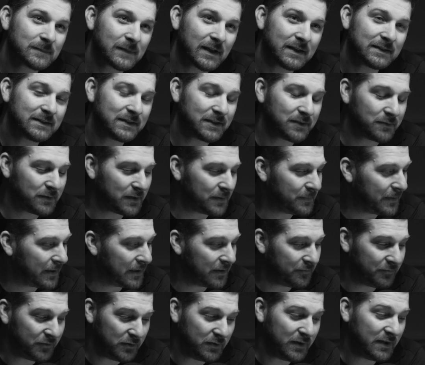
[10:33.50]
I'll tell you what, man,
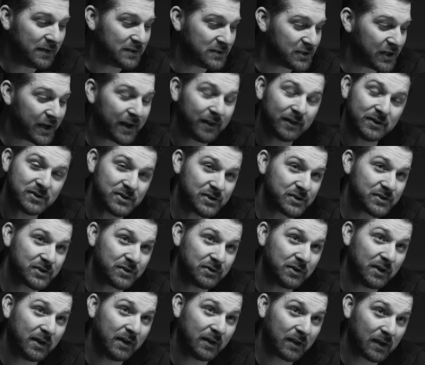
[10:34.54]
if you need challenges,
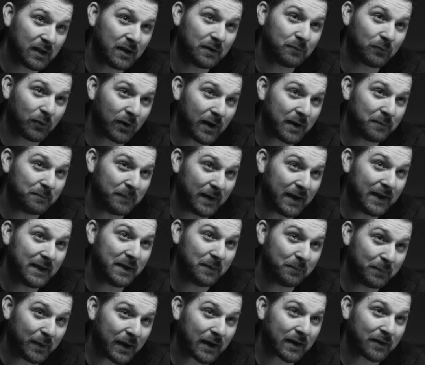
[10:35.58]
you need to come ride my
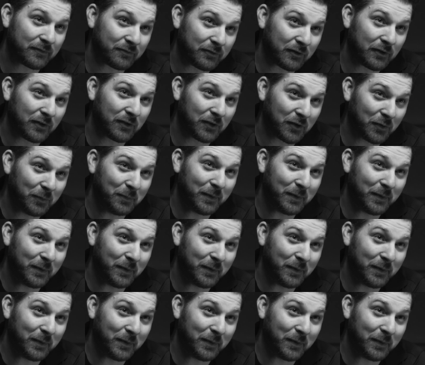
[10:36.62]
hip pocket for a little